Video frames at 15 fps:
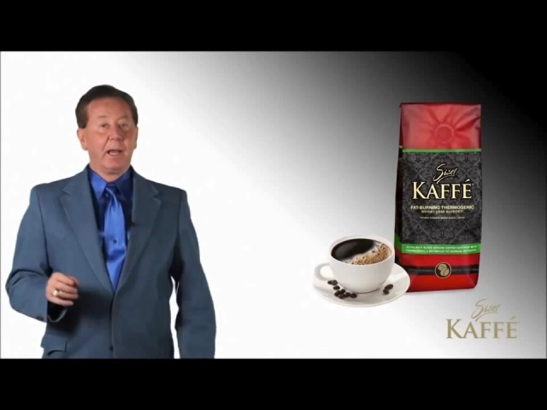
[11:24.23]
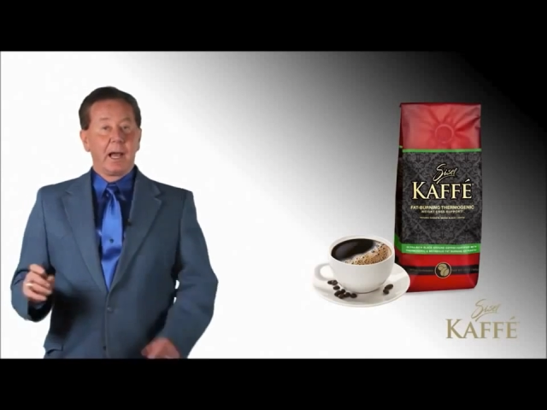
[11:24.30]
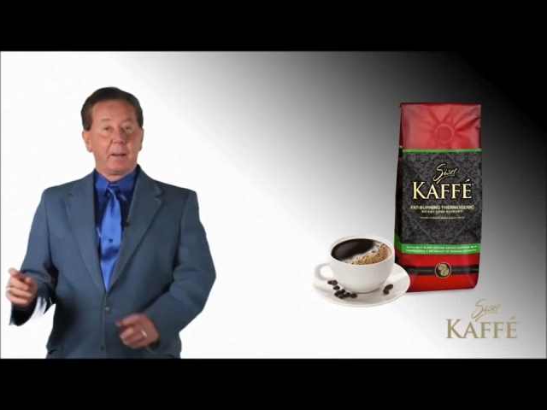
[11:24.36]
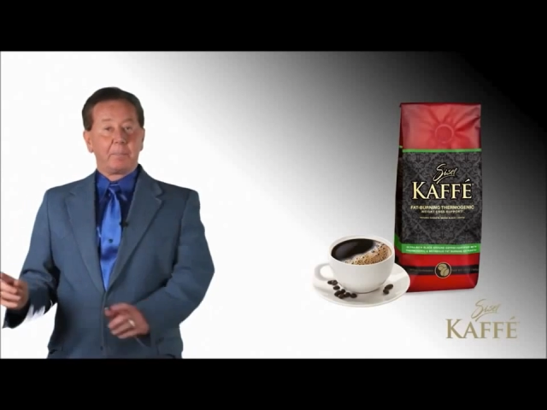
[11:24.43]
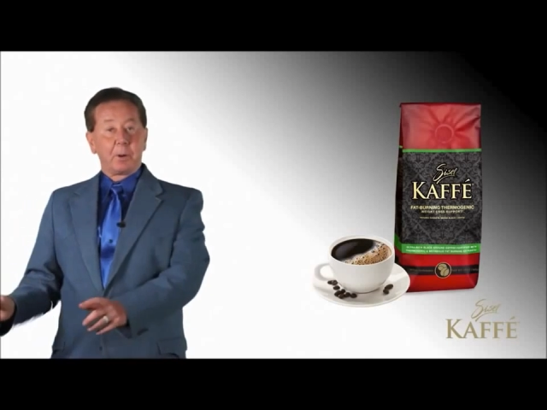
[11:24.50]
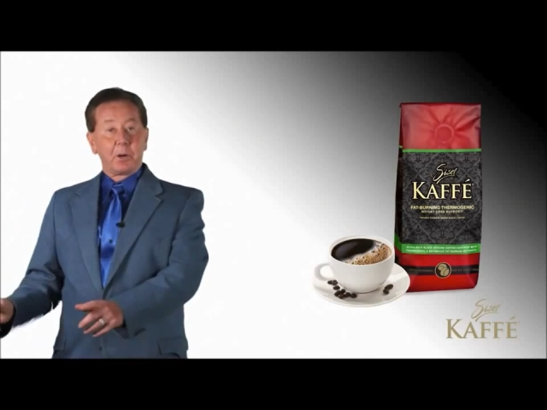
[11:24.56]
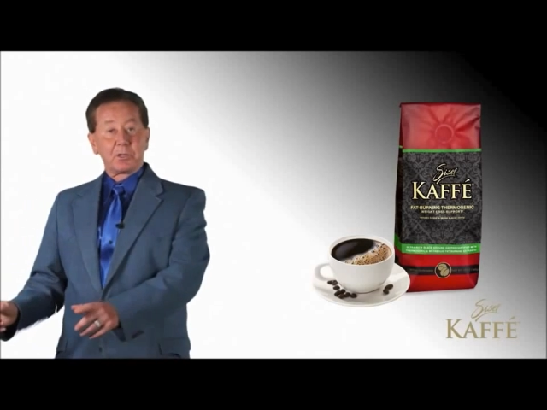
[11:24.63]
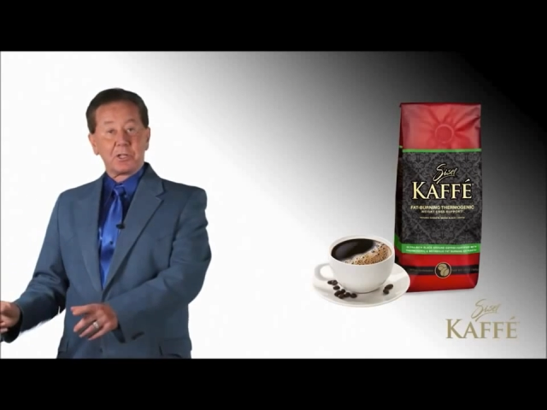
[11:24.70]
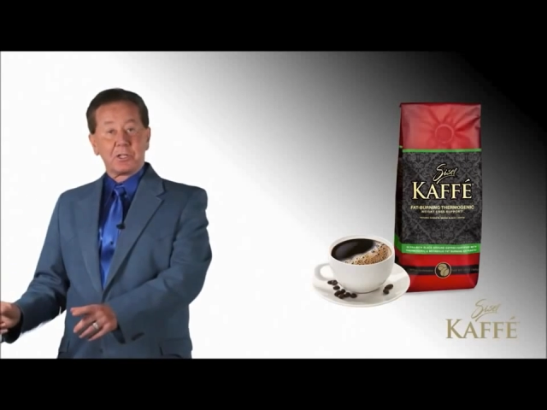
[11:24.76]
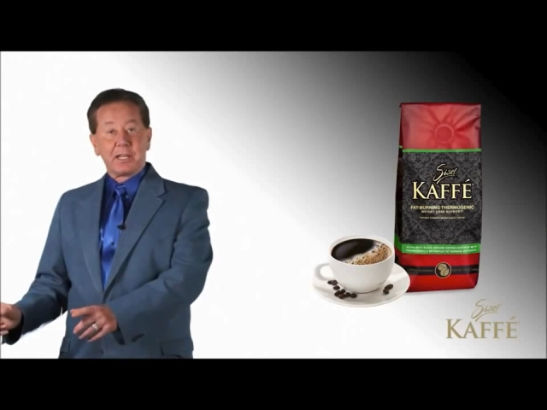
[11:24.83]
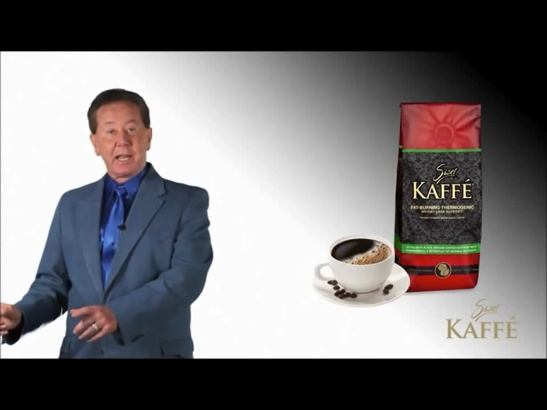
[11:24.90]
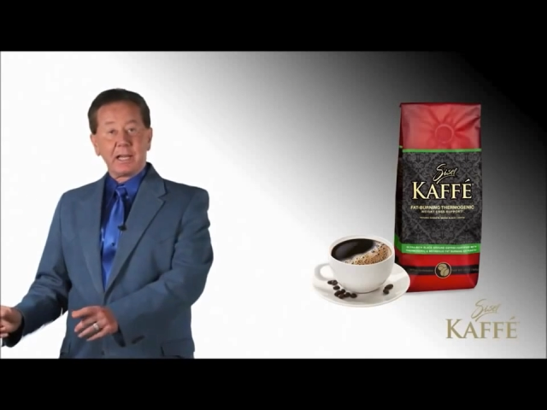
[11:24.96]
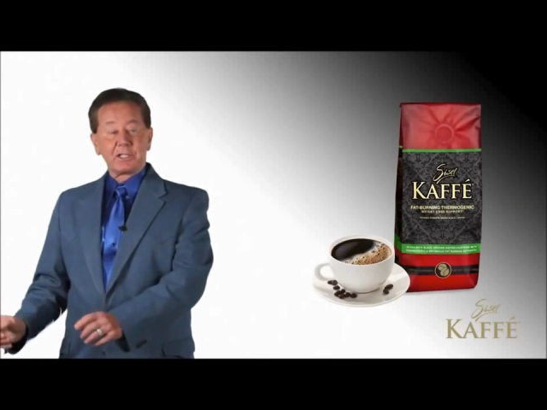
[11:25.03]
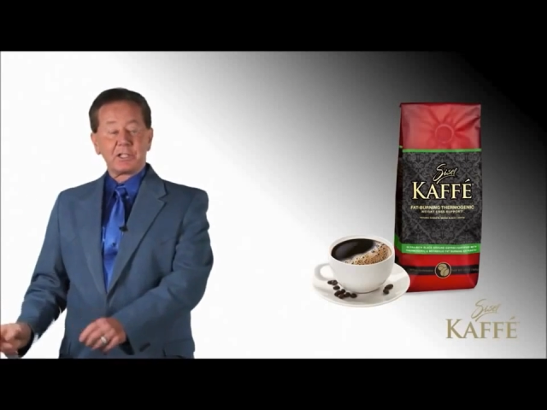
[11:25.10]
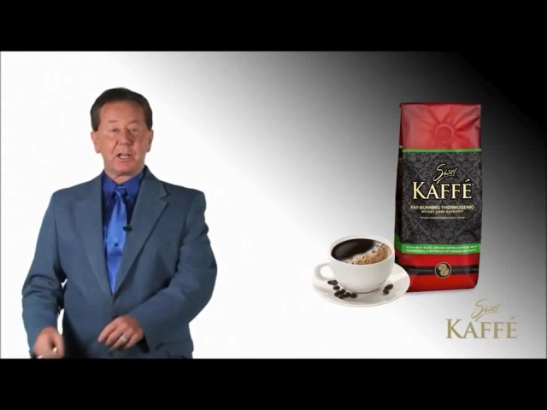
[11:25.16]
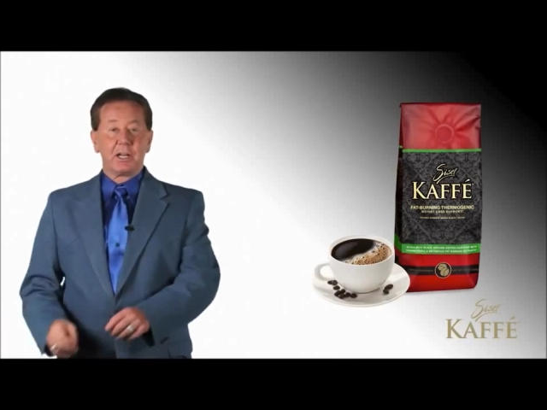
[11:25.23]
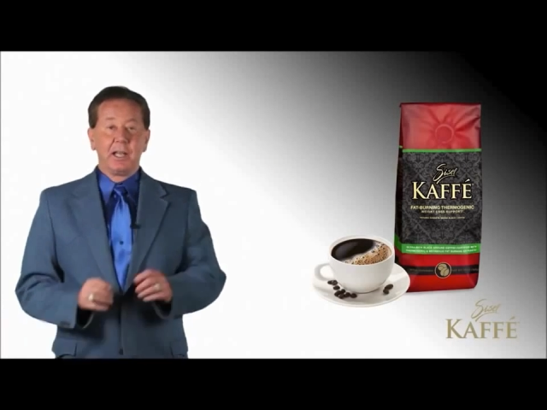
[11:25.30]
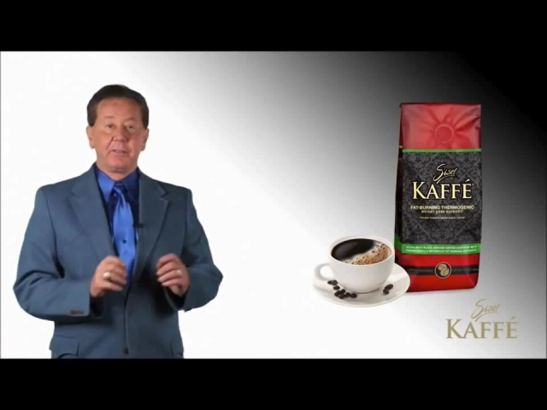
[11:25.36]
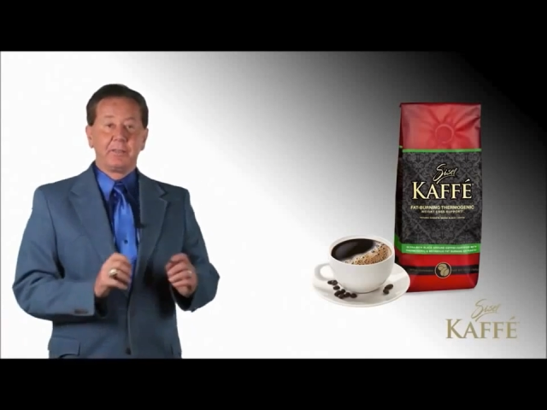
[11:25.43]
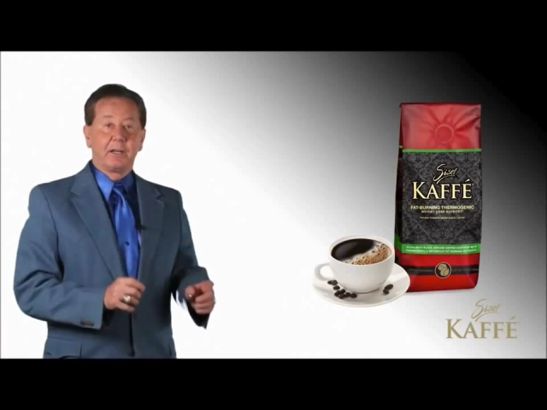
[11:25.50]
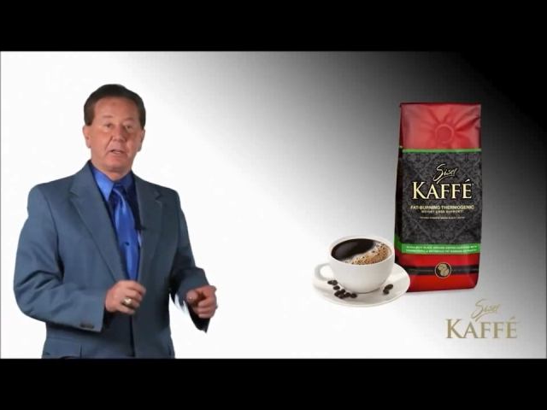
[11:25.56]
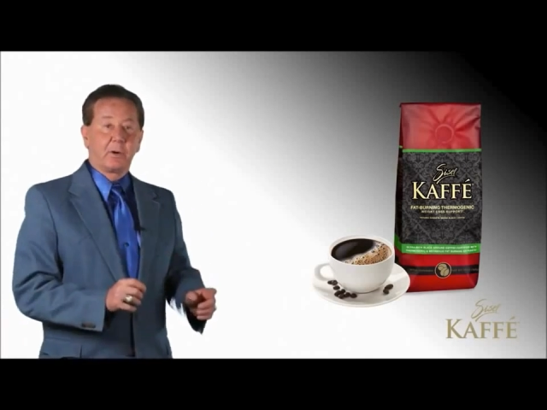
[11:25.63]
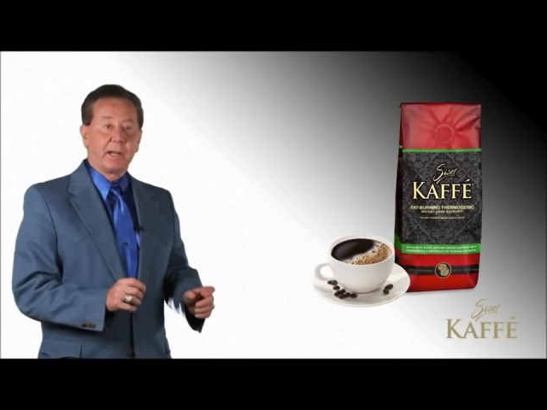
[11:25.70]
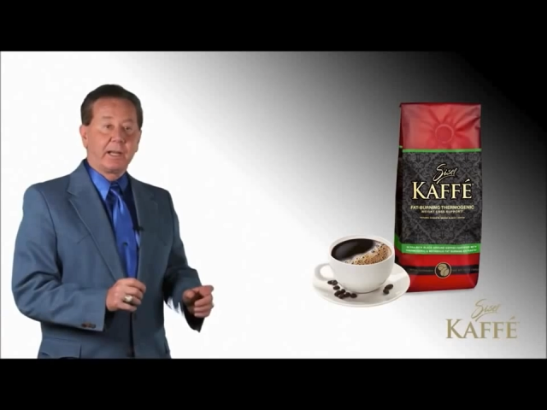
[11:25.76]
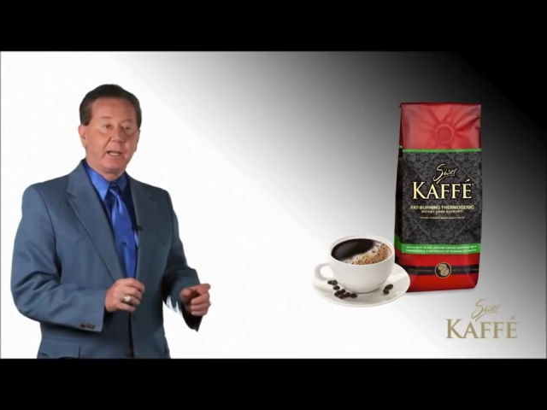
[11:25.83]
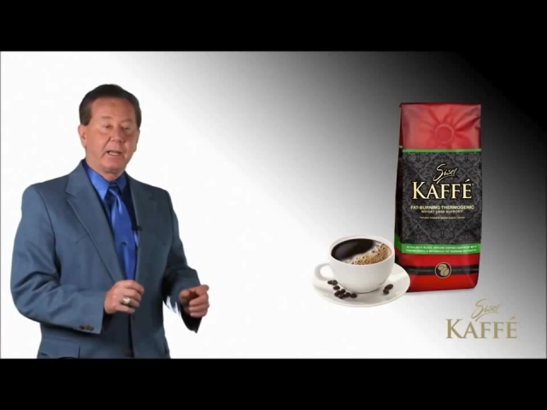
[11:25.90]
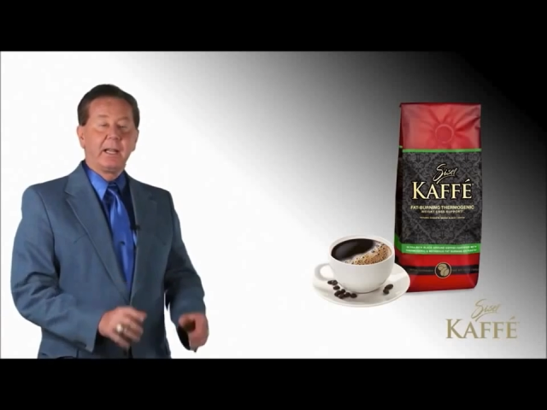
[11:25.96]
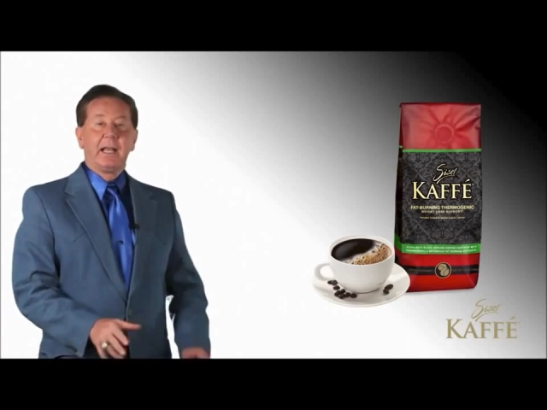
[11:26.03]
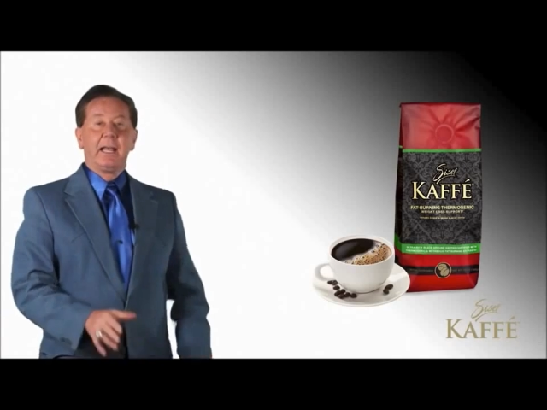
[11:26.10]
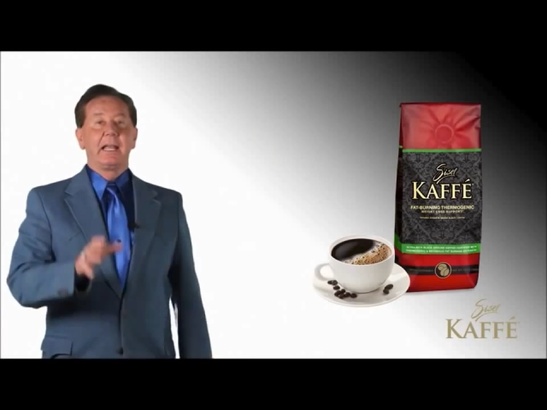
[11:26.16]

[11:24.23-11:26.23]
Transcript: A person takes it, they drink it,